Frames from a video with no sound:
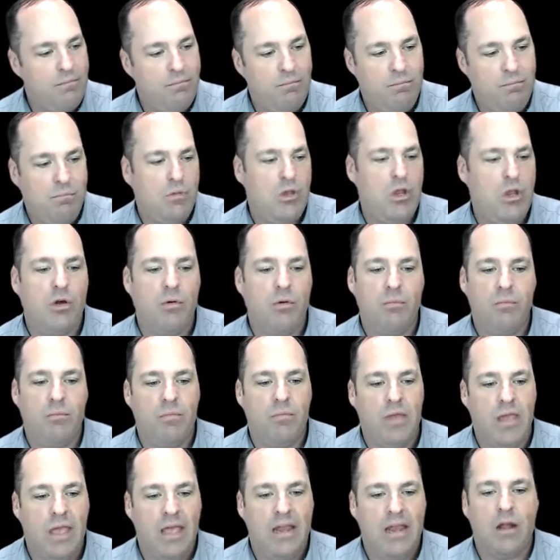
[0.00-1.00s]
you're
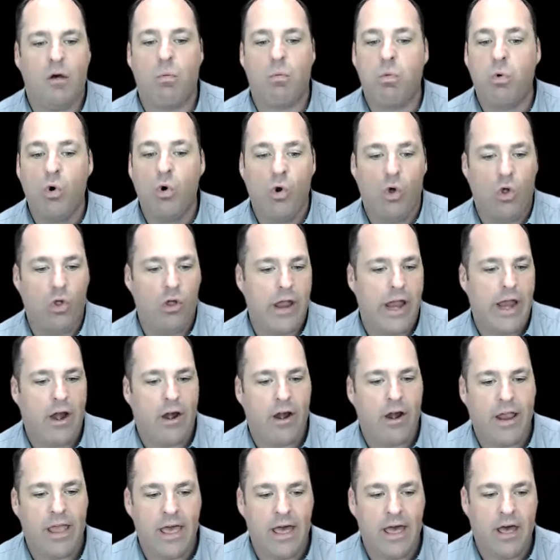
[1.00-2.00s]
in a rural
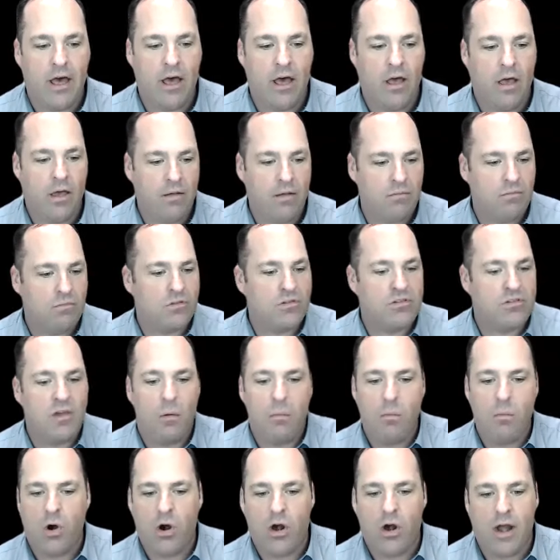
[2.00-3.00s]
area,
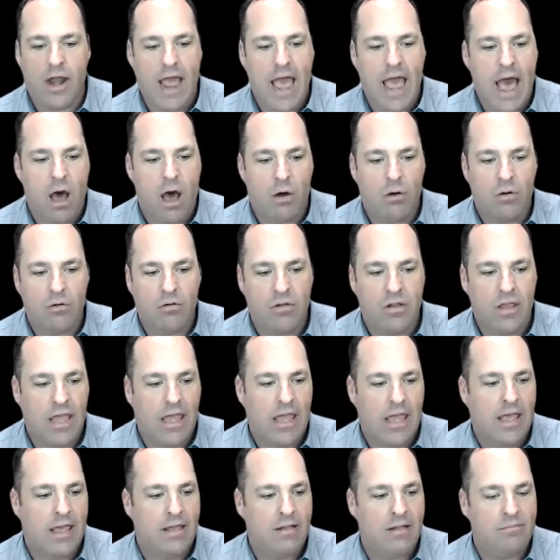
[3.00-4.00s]
somewhere out
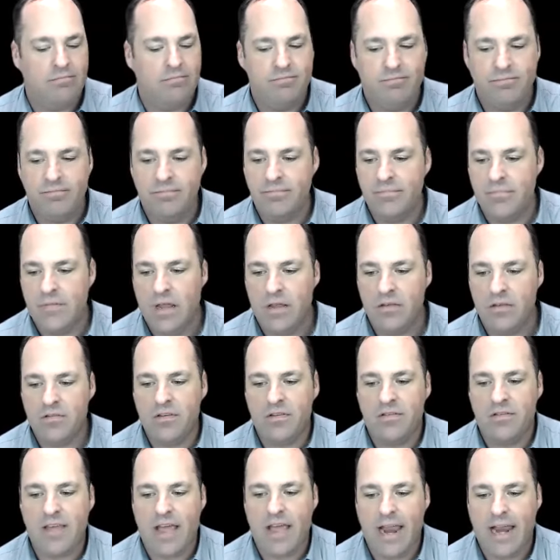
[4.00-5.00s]
in
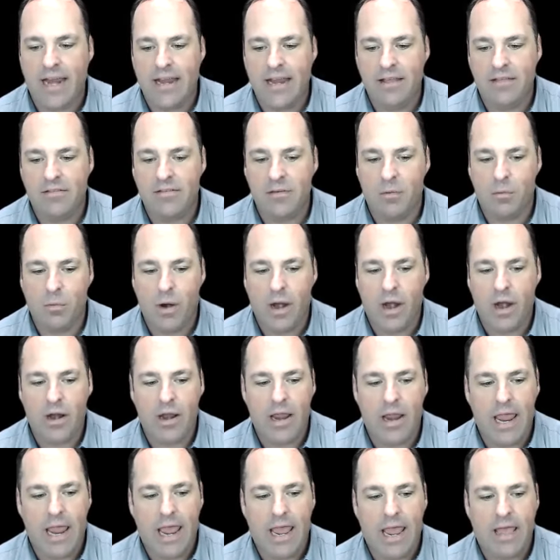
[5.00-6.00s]
society,
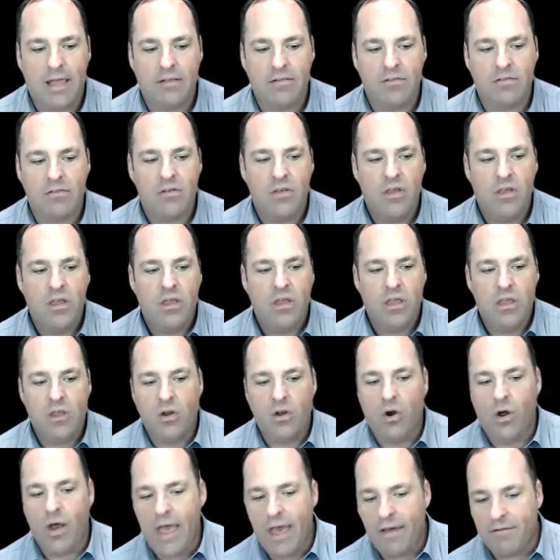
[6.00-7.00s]
somewhere, and you
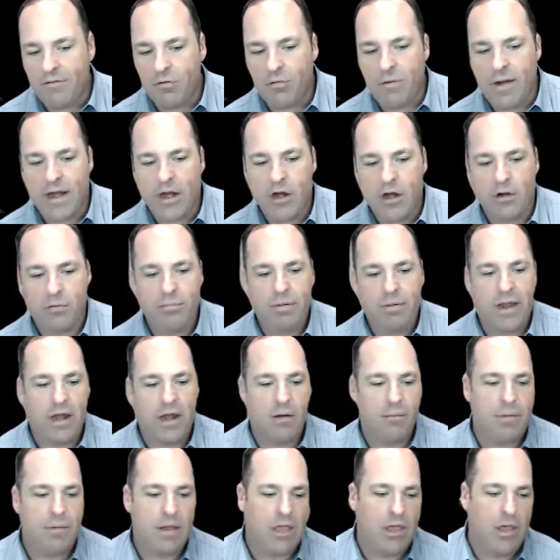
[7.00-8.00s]
don't have a record
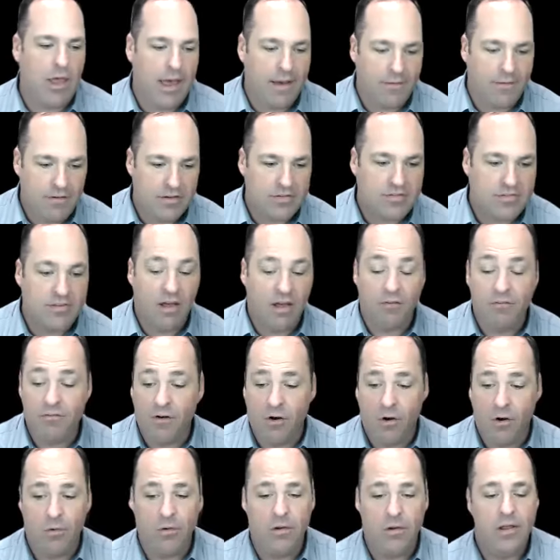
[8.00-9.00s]
player, but you have a cell
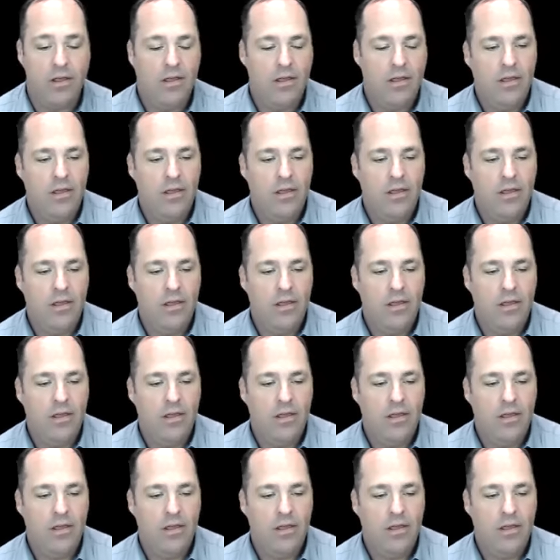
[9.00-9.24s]
phone,